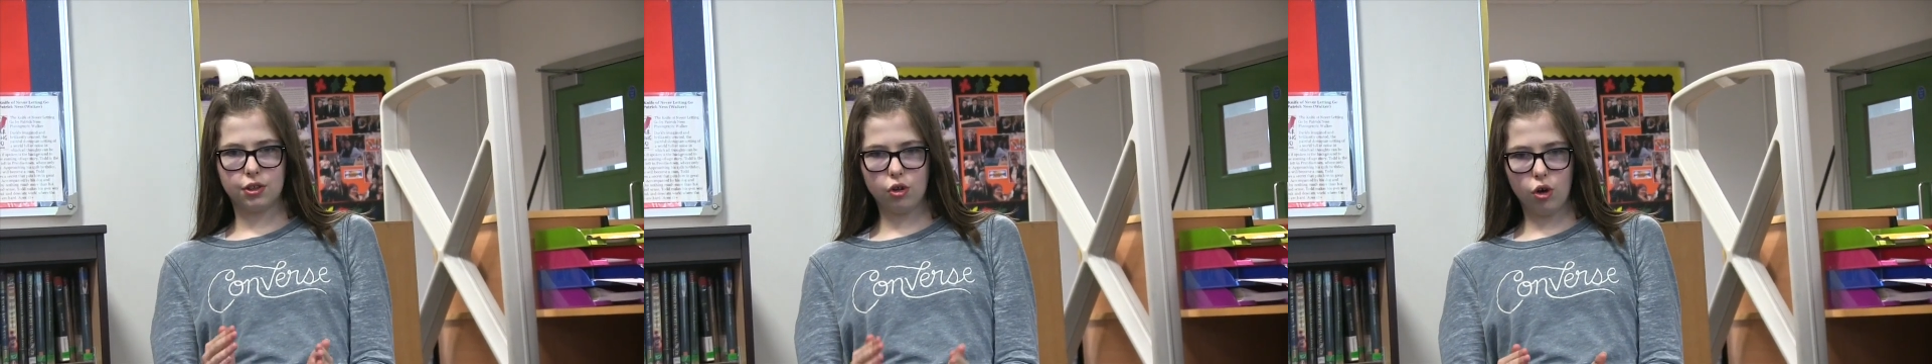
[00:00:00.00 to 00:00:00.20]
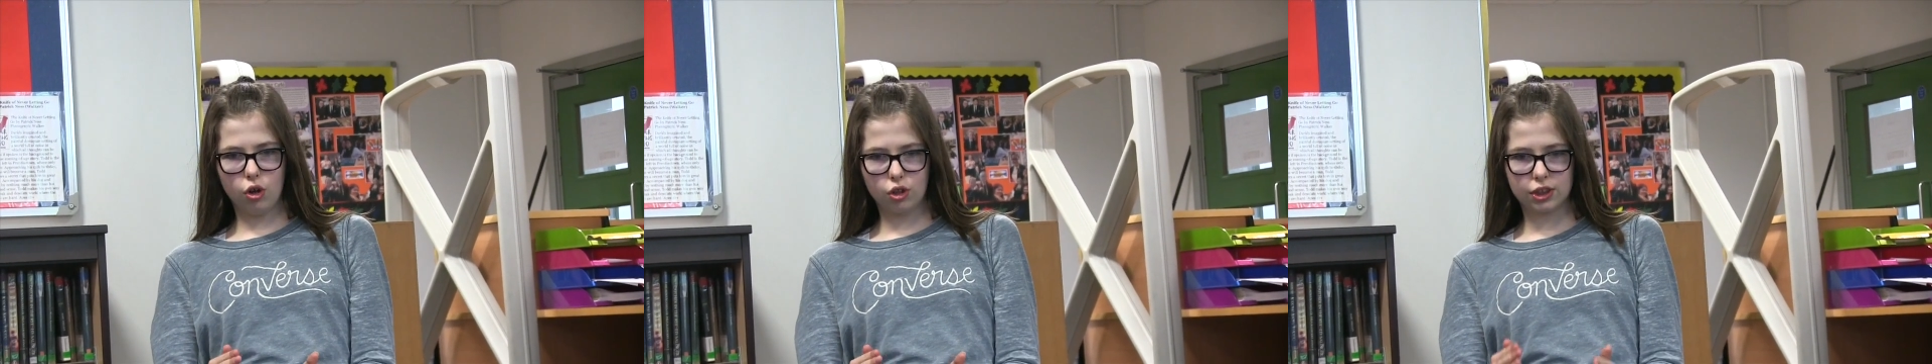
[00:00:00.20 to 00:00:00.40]

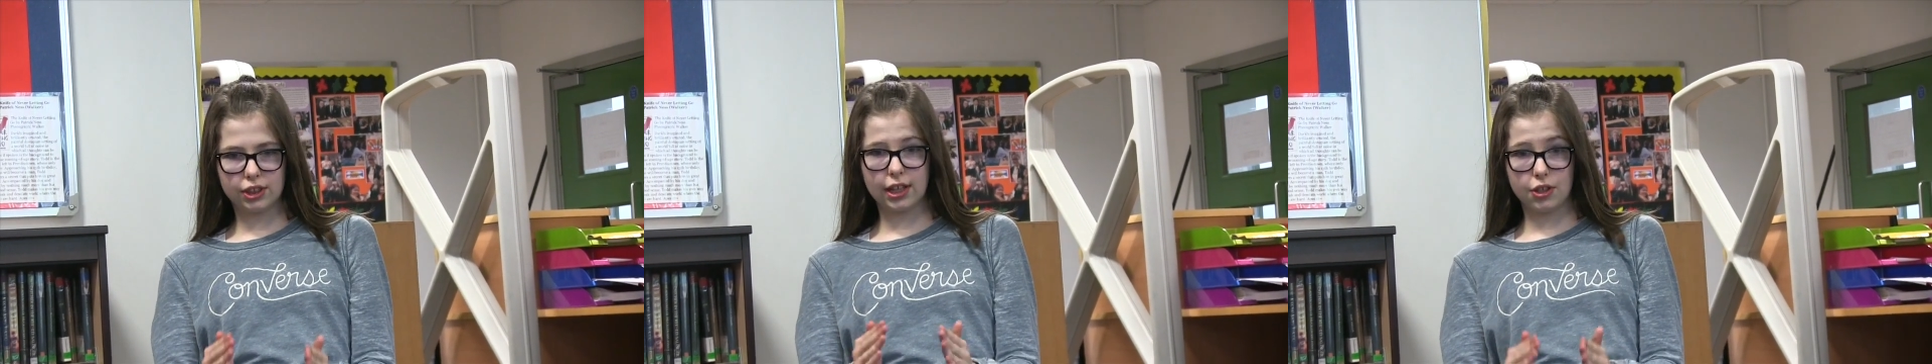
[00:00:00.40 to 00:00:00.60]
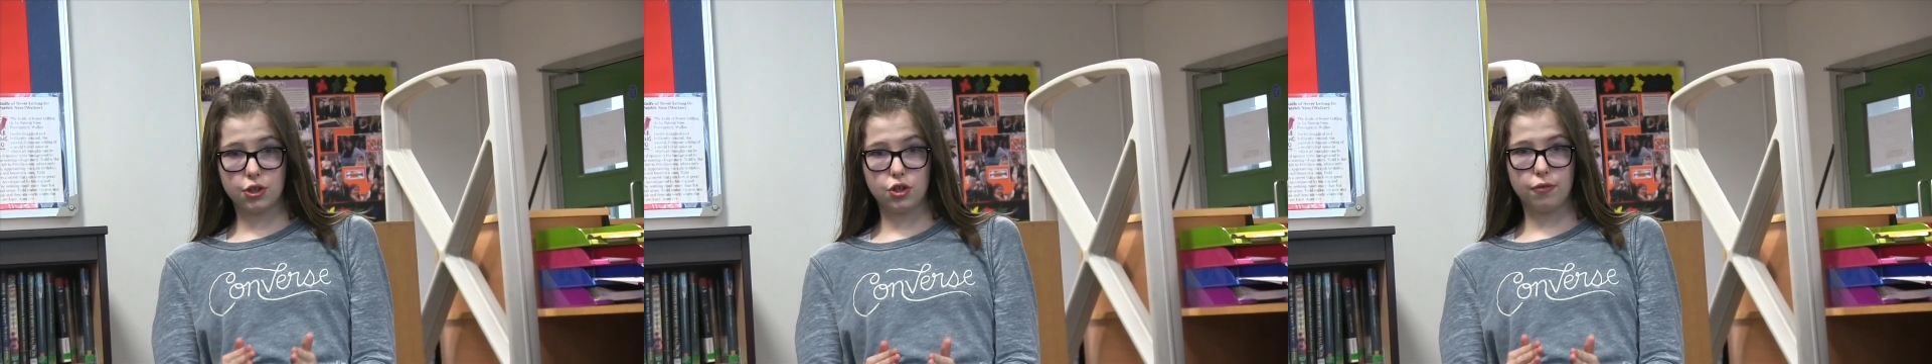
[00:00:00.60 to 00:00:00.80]
your
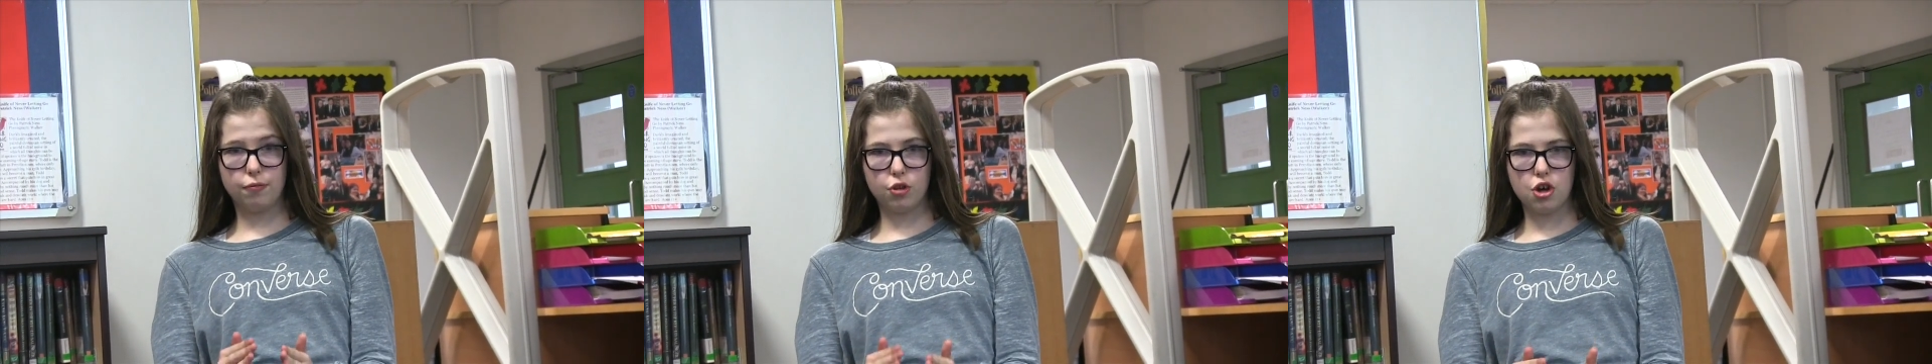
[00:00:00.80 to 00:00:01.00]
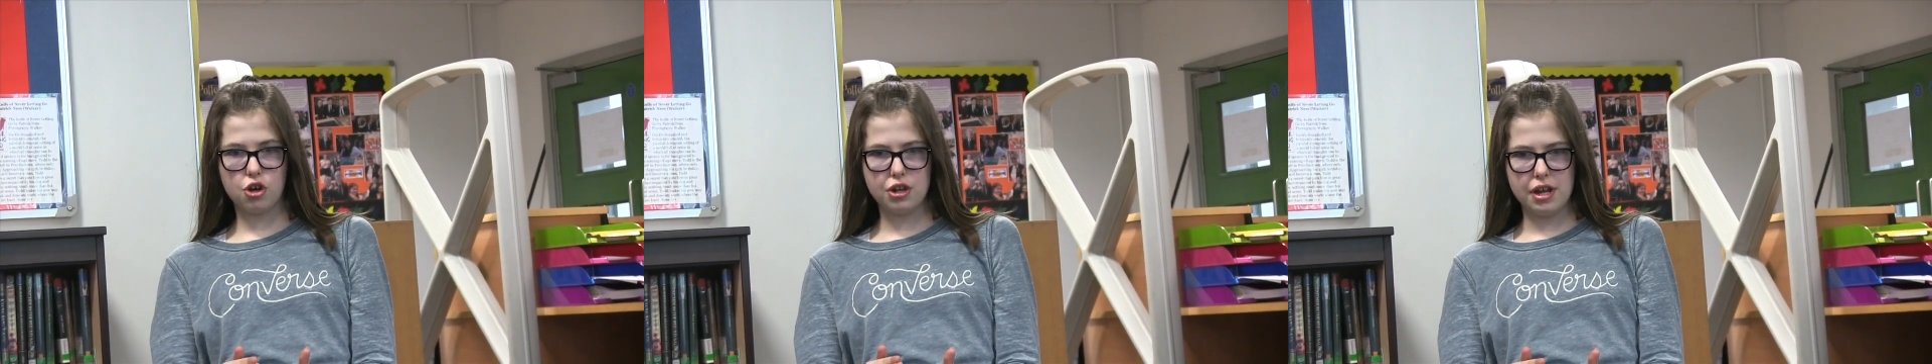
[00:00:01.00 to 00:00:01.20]
standard
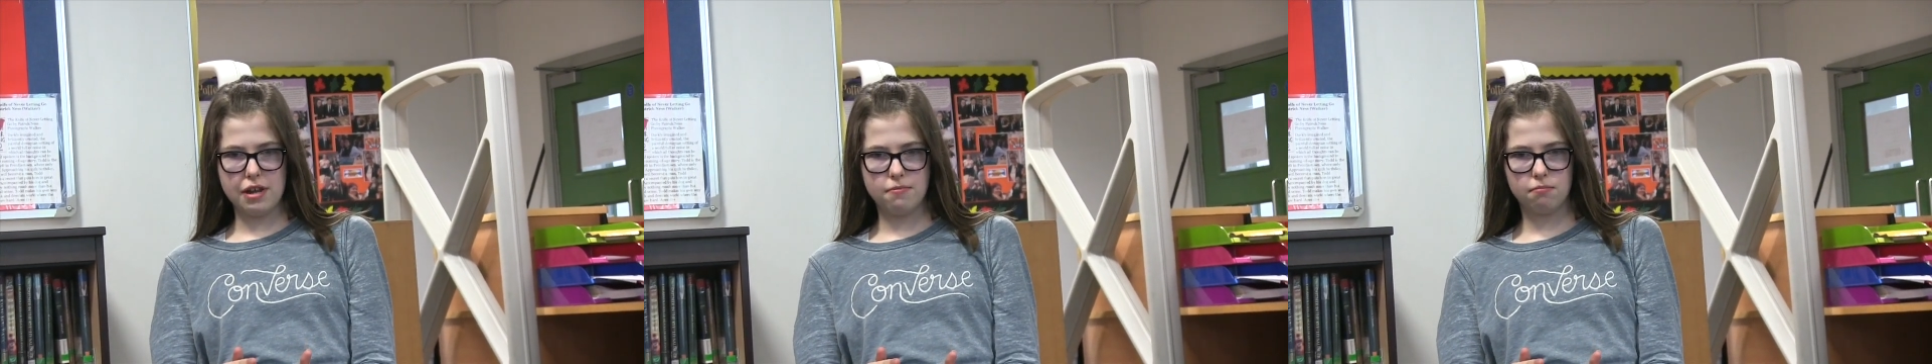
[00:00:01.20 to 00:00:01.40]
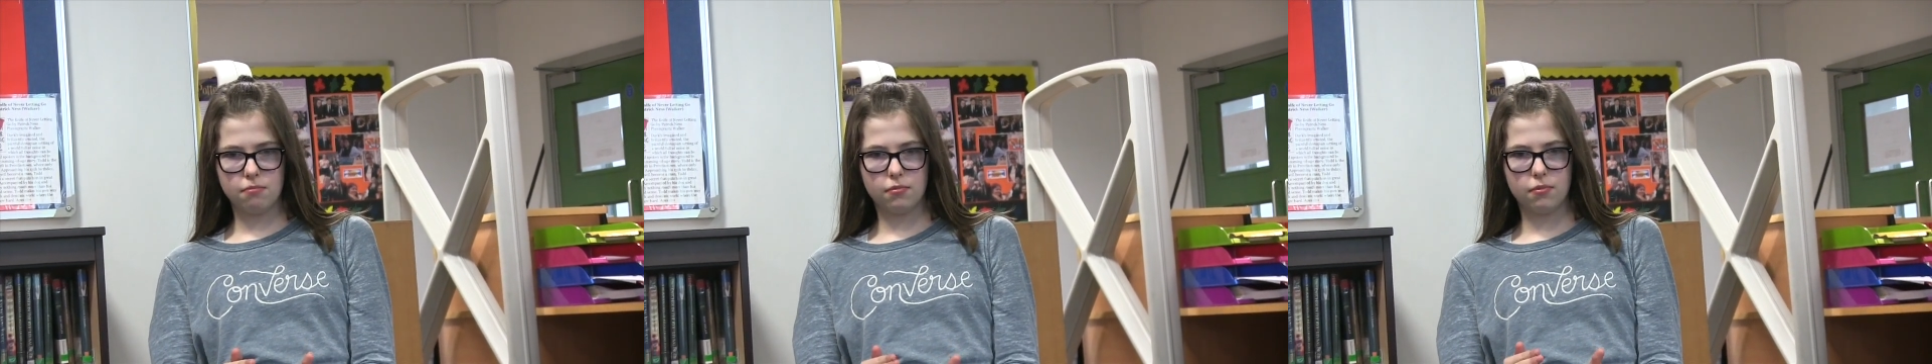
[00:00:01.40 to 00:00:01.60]
of
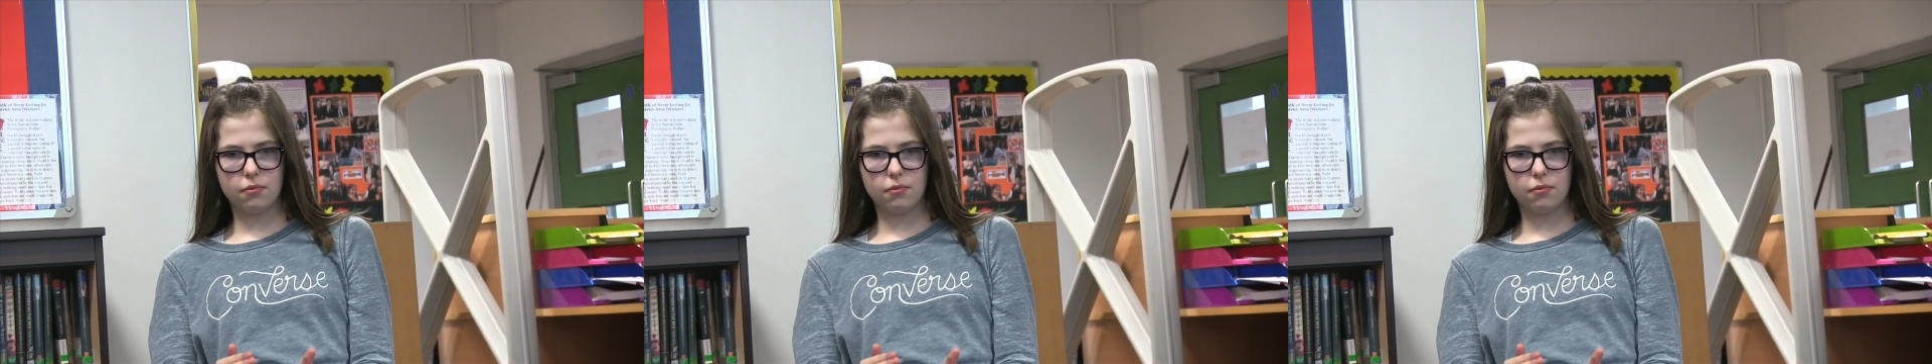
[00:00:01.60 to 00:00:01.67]
learning.